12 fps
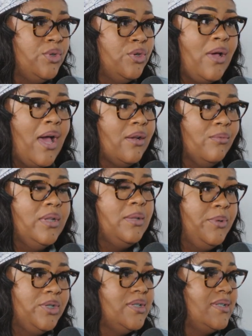You got to really
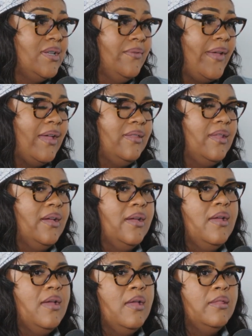put yourself out there.
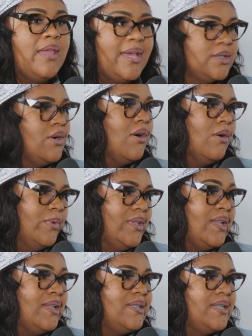That's hard
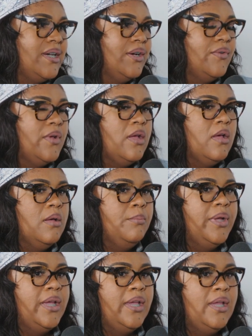within itself.
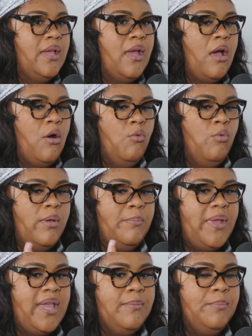But when
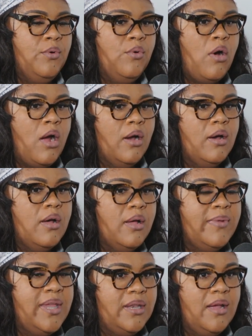people are
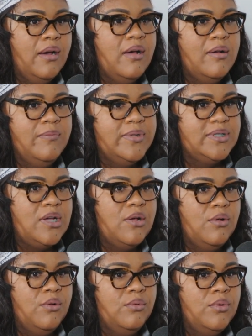in their comfort
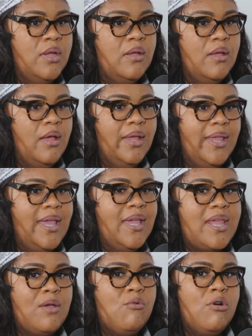zone,
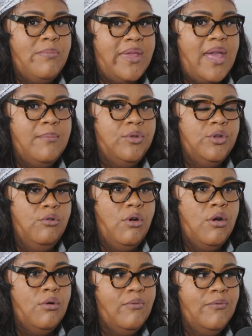again, they won't be able to
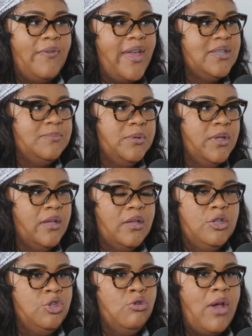grow. Facebook,
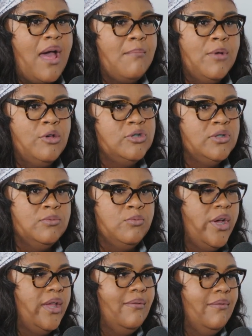you got most
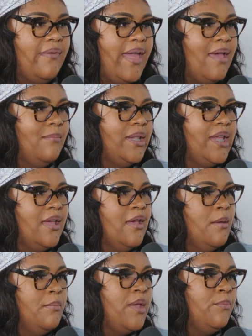family,
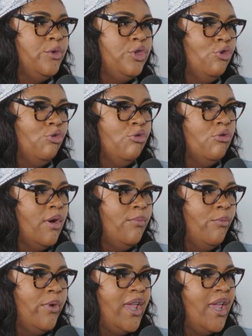people you grew
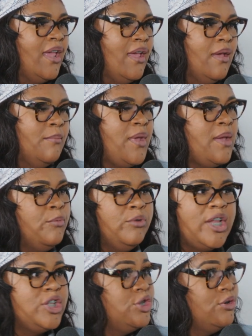up with, people
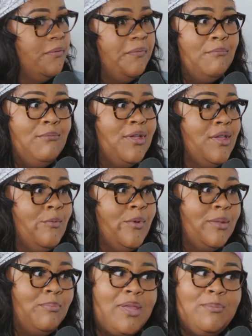that you're familiar
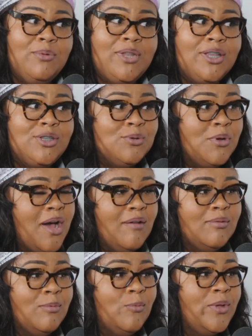with, people that you
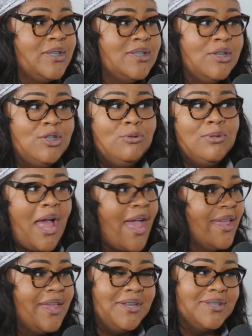comfortable with. So you
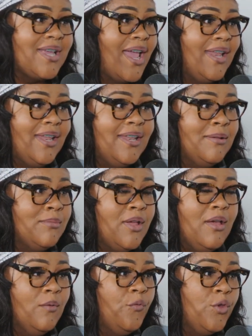like entertaining them
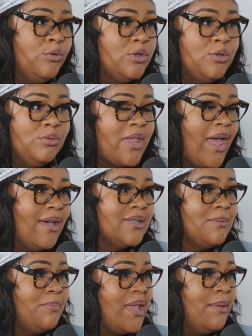few
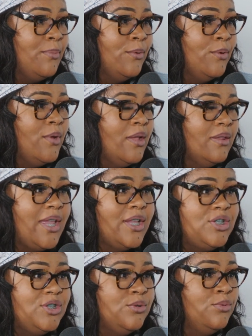2,000 people
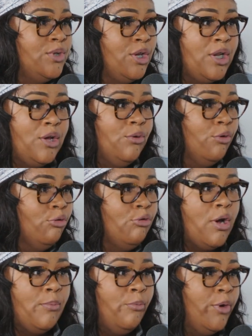that you know,
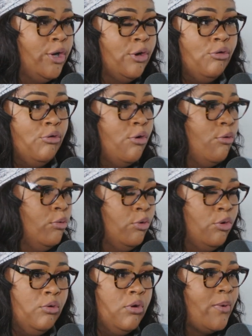grew up with or grew
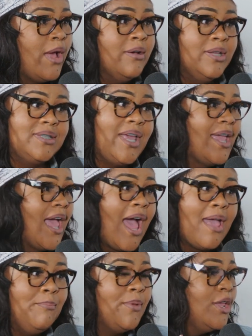around, because they
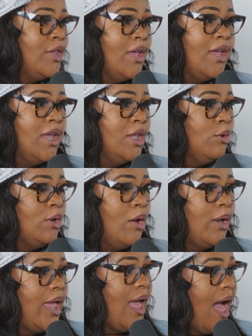hyping, you know,
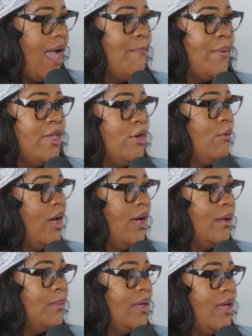they hyping you
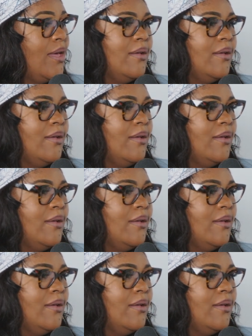up.